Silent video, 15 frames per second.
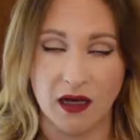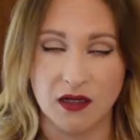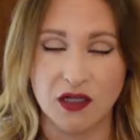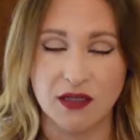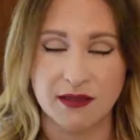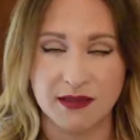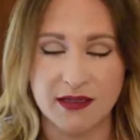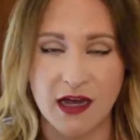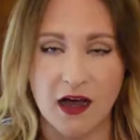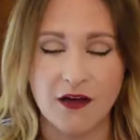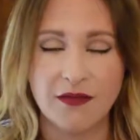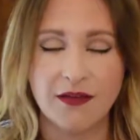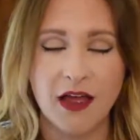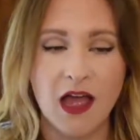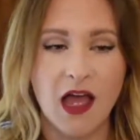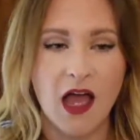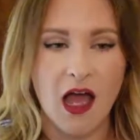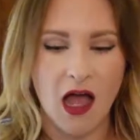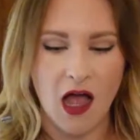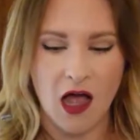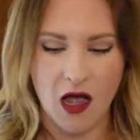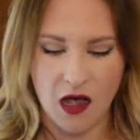good stuff.
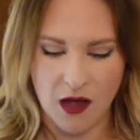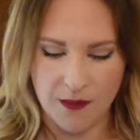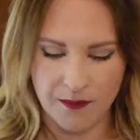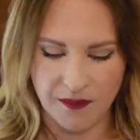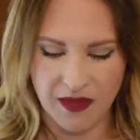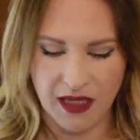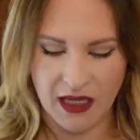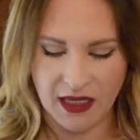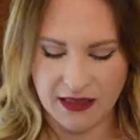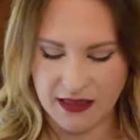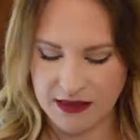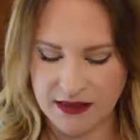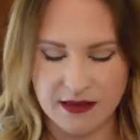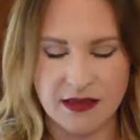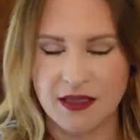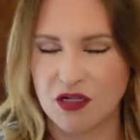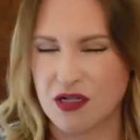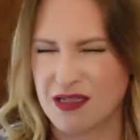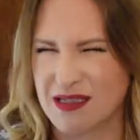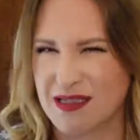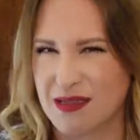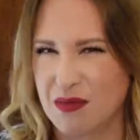There
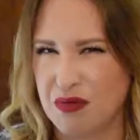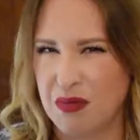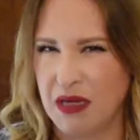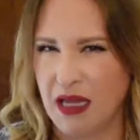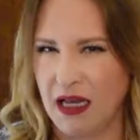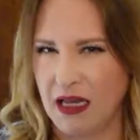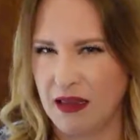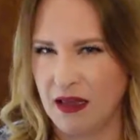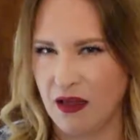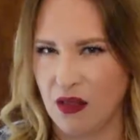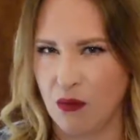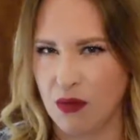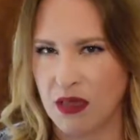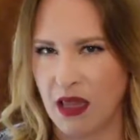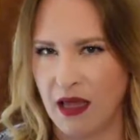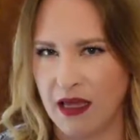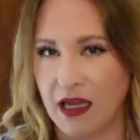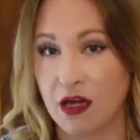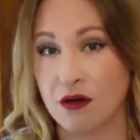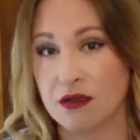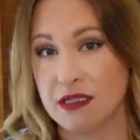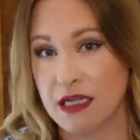doesn't seem to be anything that would like
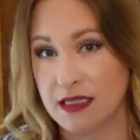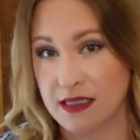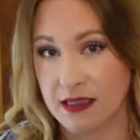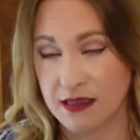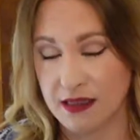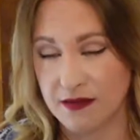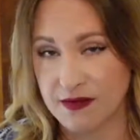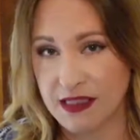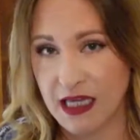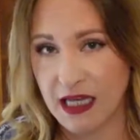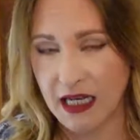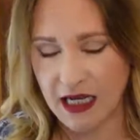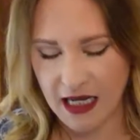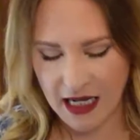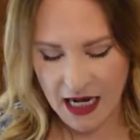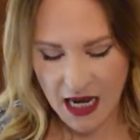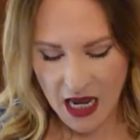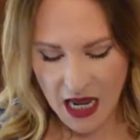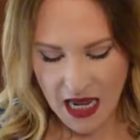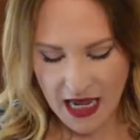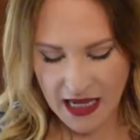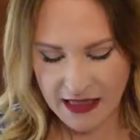irritate sensitive skin in it.
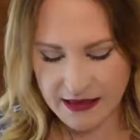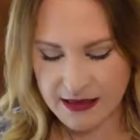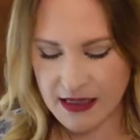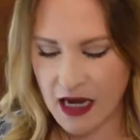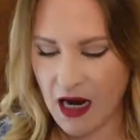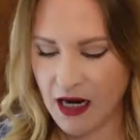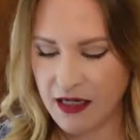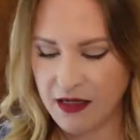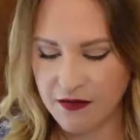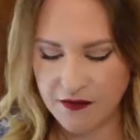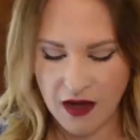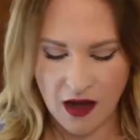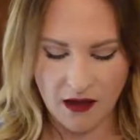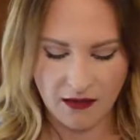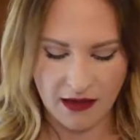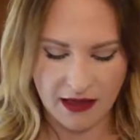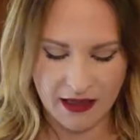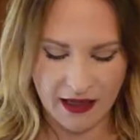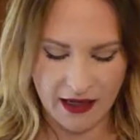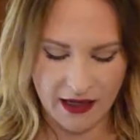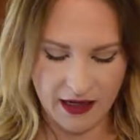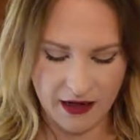It's kind of got like
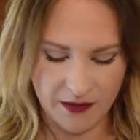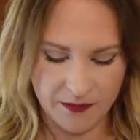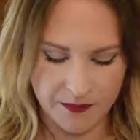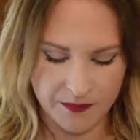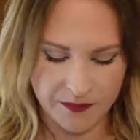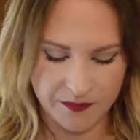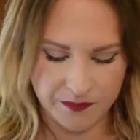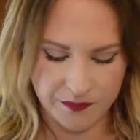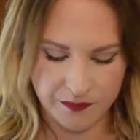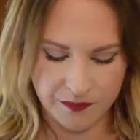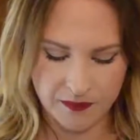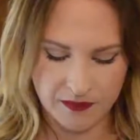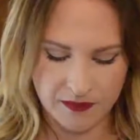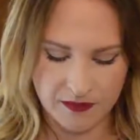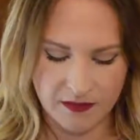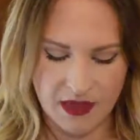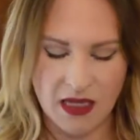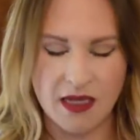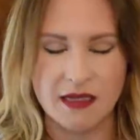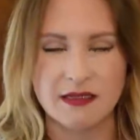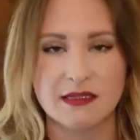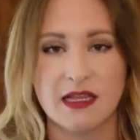a,
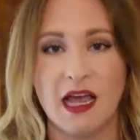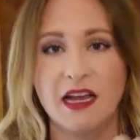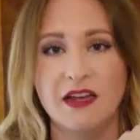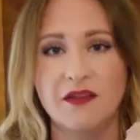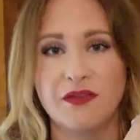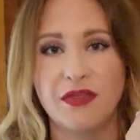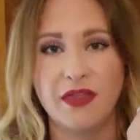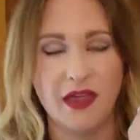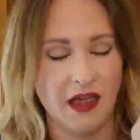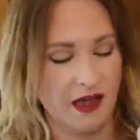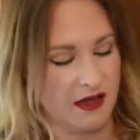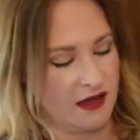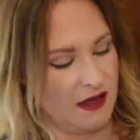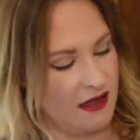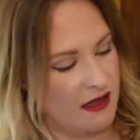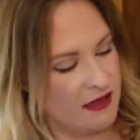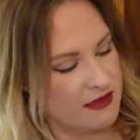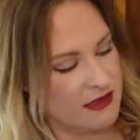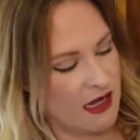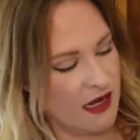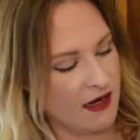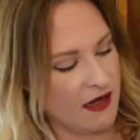it's kind of thick, and it's
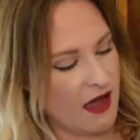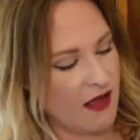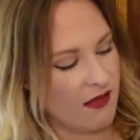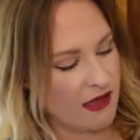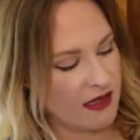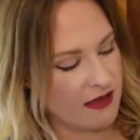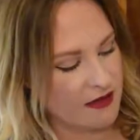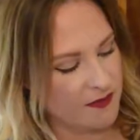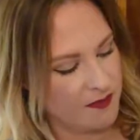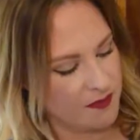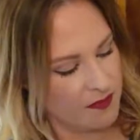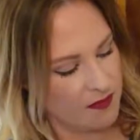kind of got like a,